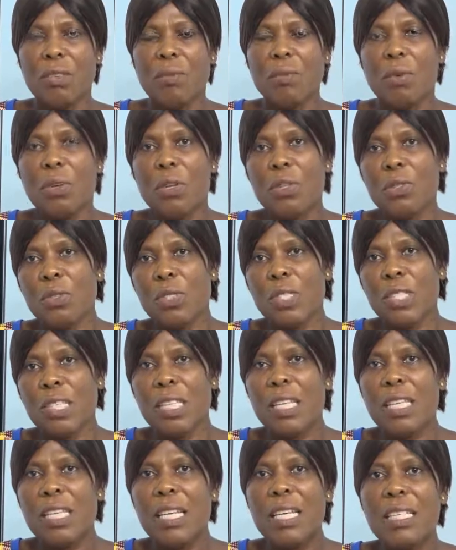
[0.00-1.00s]
We also see
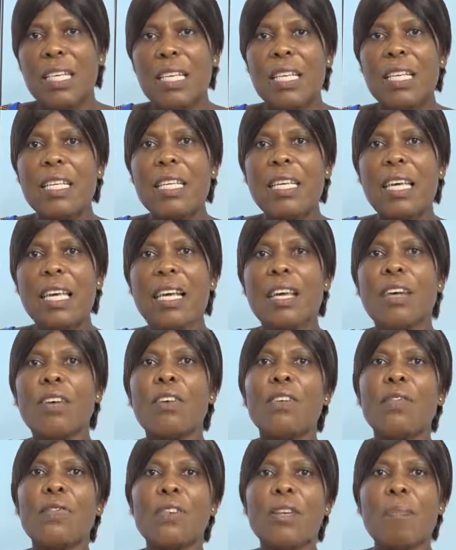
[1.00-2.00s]
the daily care
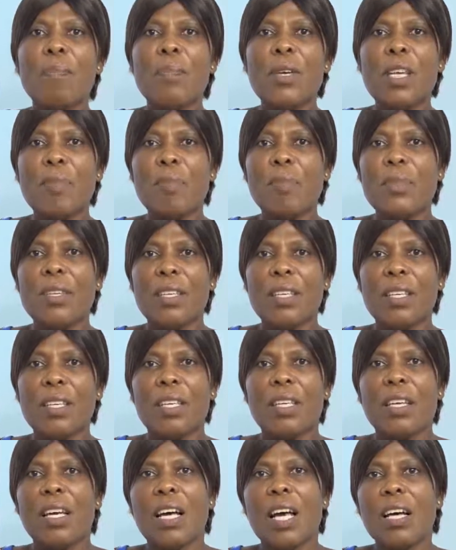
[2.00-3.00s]
of the baby,
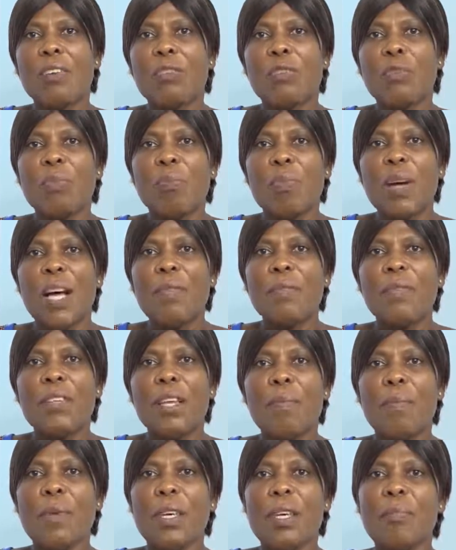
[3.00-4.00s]
how to bath the
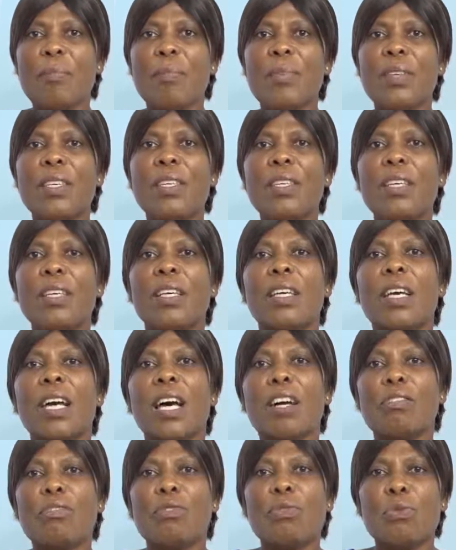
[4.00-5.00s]
baby,
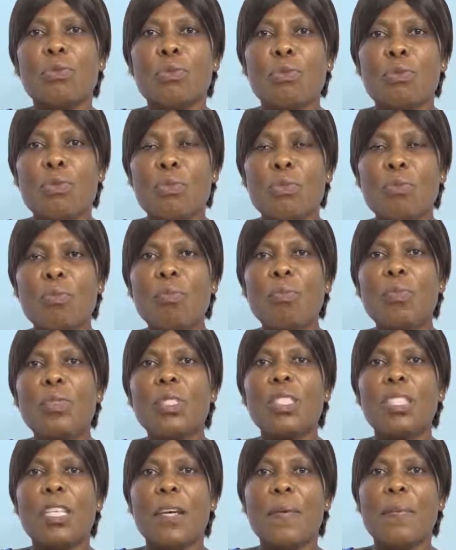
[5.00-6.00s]
how to groom
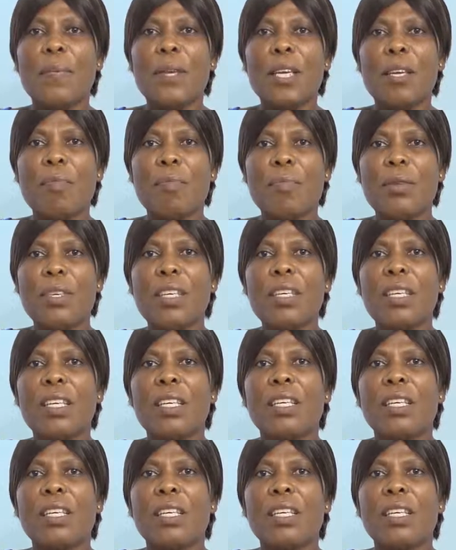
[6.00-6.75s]
the baby,